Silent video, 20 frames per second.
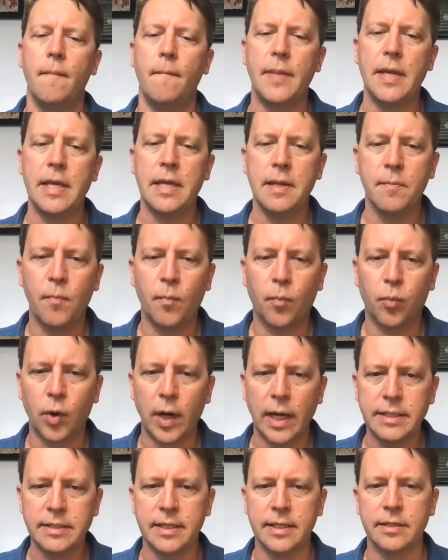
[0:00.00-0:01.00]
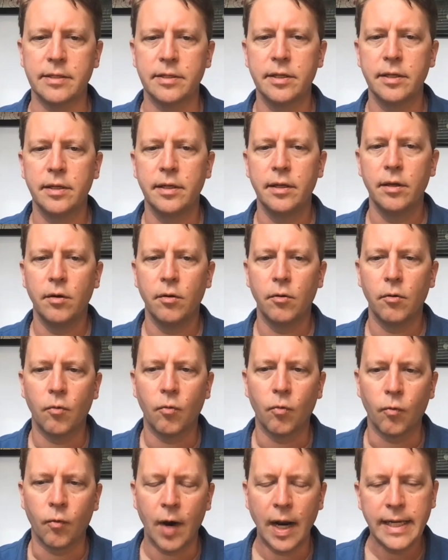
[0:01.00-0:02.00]
being present
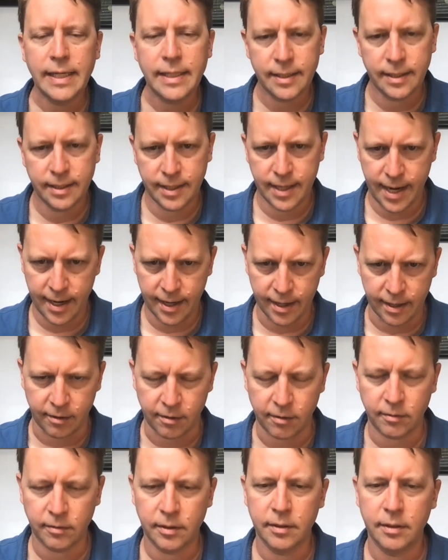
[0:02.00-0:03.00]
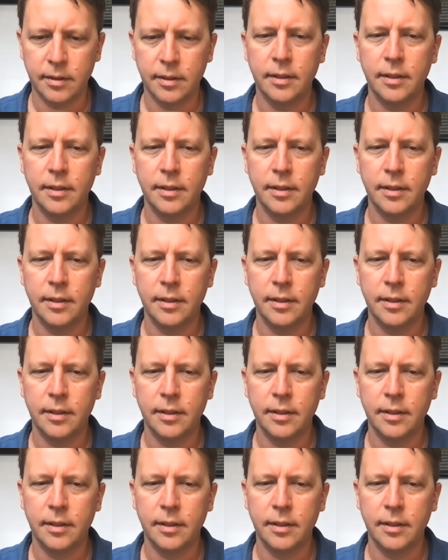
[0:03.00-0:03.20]
right now,